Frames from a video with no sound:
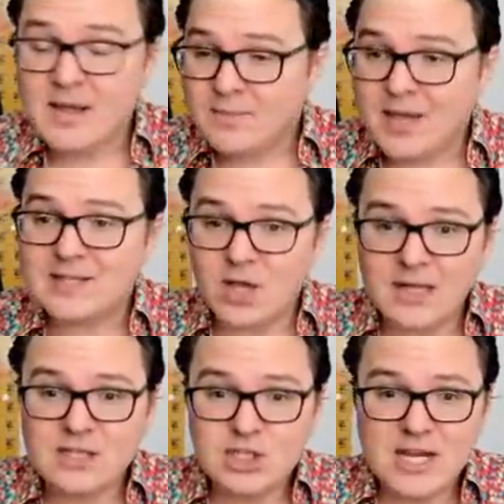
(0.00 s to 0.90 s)
Because
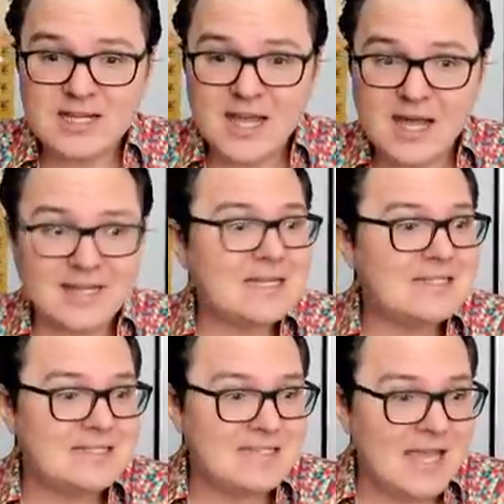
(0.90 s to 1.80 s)
on-chain data is
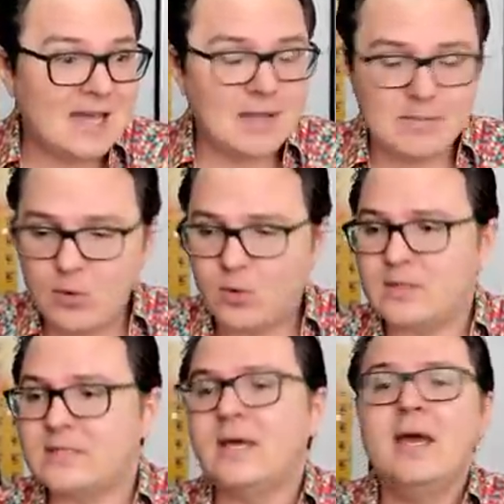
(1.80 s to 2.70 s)
damn important.